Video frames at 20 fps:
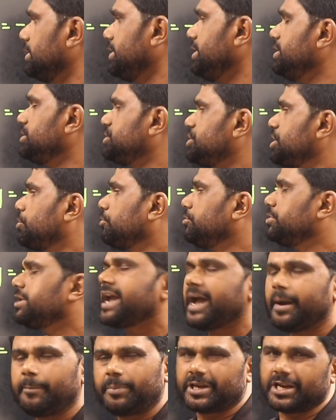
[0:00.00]
Each equal to
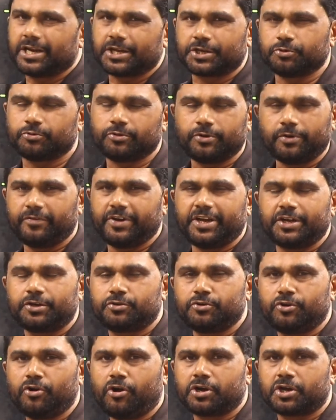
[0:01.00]
capital Q. We
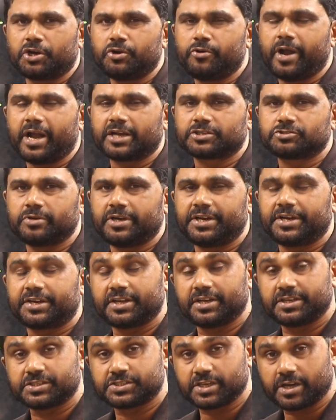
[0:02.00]
do not know actually it
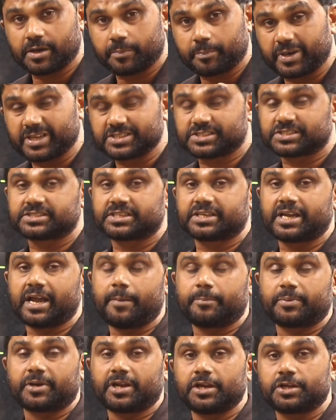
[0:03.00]
is plus
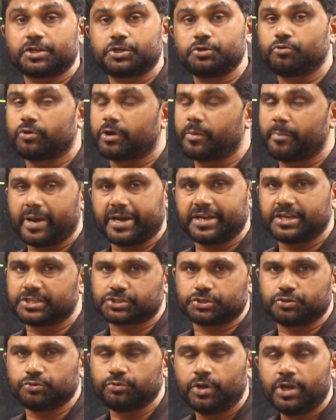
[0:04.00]
capital Q or
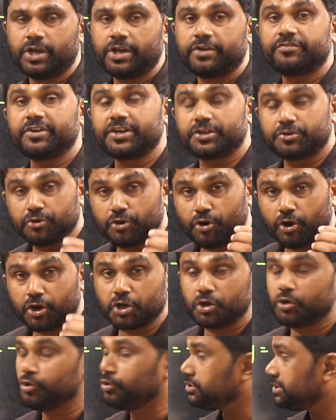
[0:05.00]
minus Q. We do
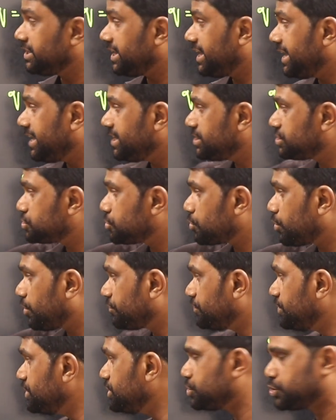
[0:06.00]
not know the nature
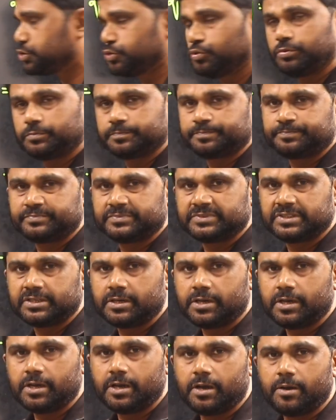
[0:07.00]
of these two.
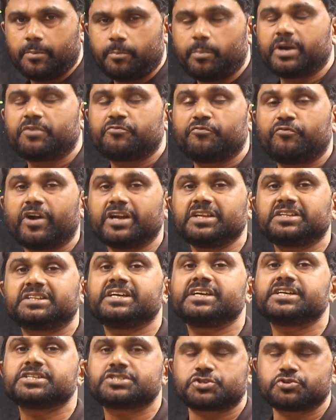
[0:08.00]
But one
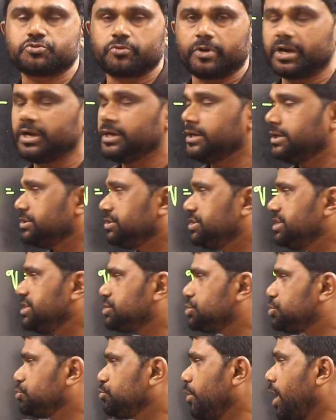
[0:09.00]
thing is sure,
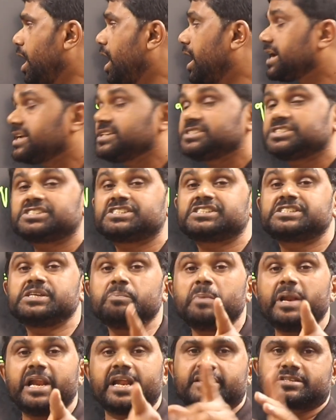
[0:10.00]
these two are
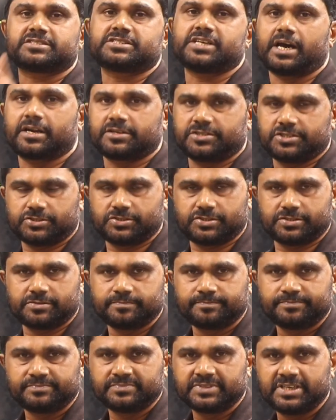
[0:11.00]
similar
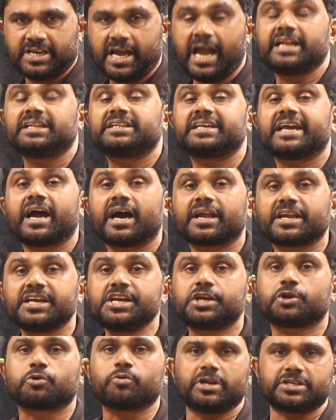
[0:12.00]
charges and they are
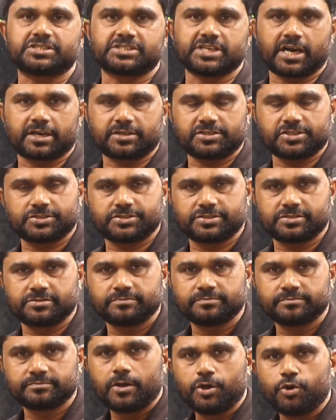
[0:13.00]
equal
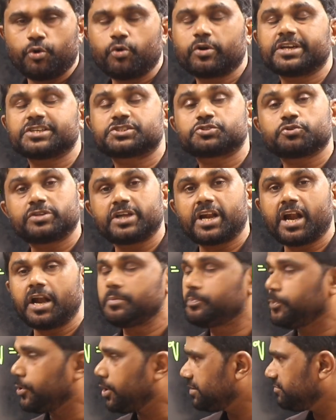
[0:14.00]
charges. Okay, so the
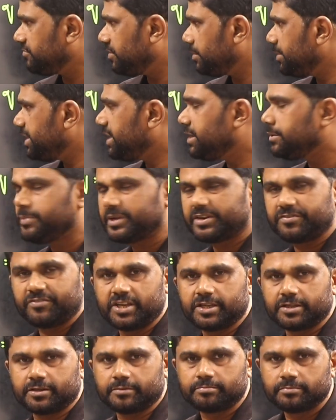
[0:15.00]
null point will be in
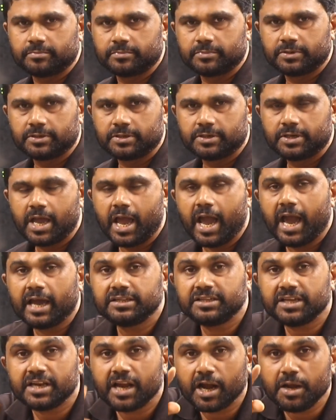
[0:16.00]
between them.
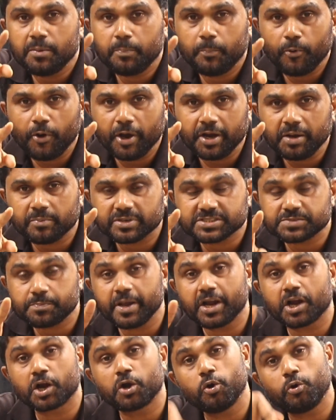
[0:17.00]
And the null point must
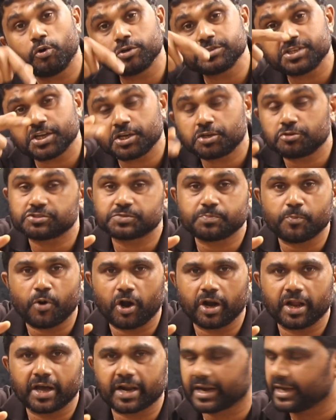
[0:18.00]
be closer to
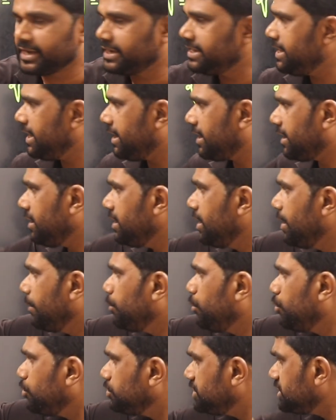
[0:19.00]
smaller. Here,
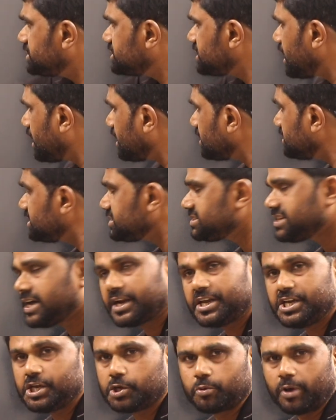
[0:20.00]
both the charges
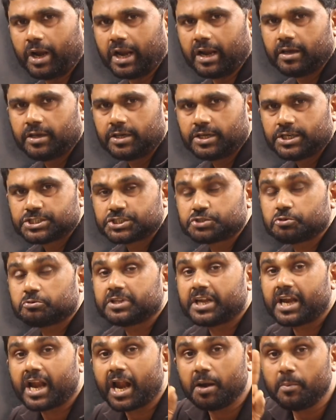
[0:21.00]
are equal. So
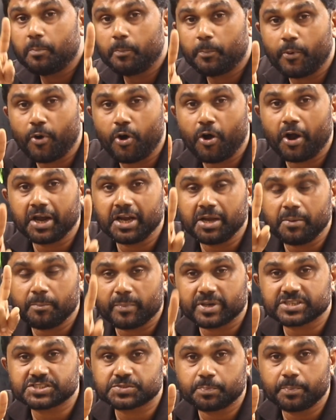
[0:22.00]
the null point
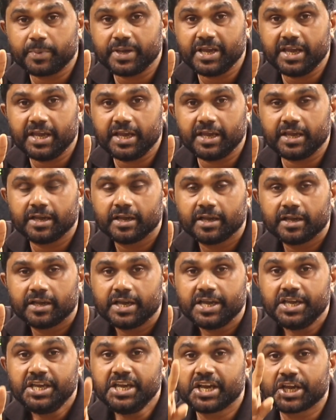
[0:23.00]
must be
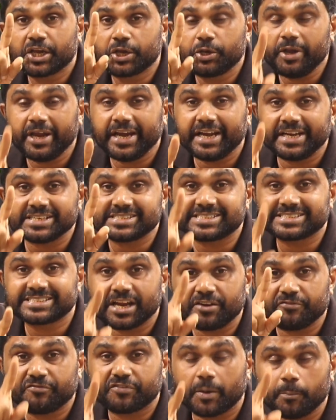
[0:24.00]

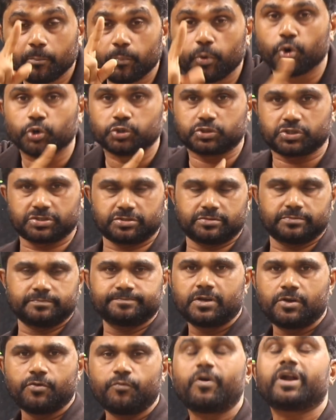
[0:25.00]
equidistant from both.
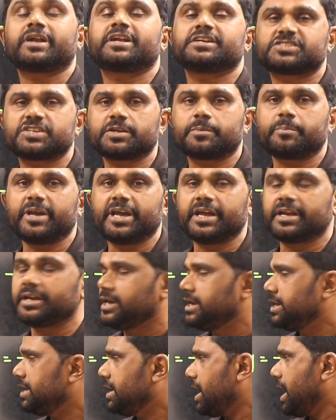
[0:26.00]
What does it mean?
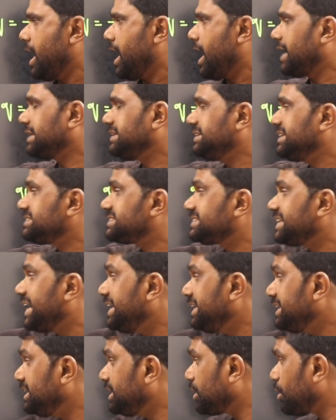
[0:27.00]
At the
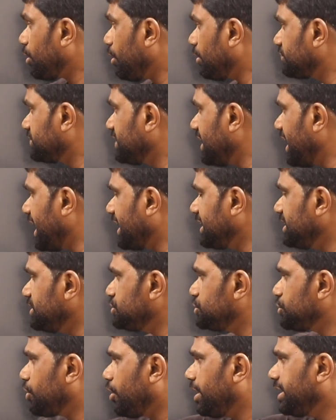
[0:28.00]
center of the
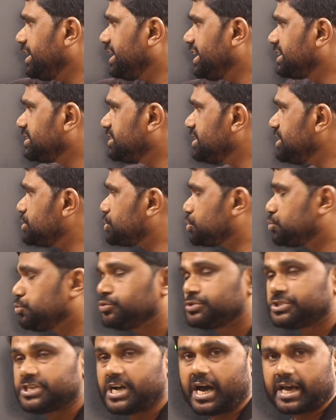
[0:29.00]
line joining these
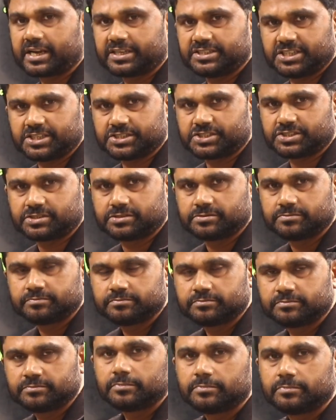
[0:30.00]
two charges,
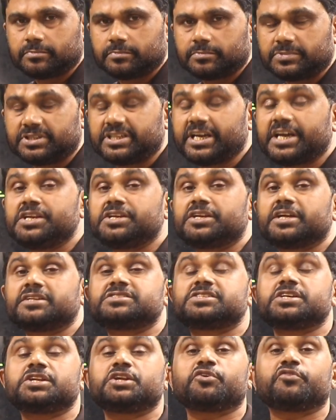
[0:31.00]
the
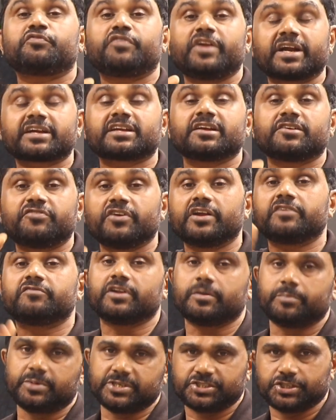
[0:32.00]
intensity of electric field
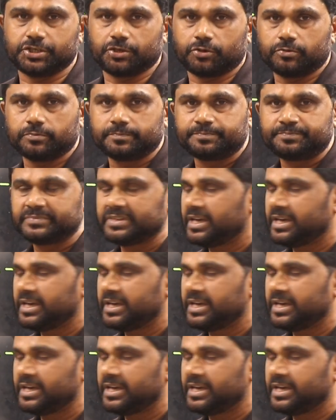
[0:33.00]
will be 0.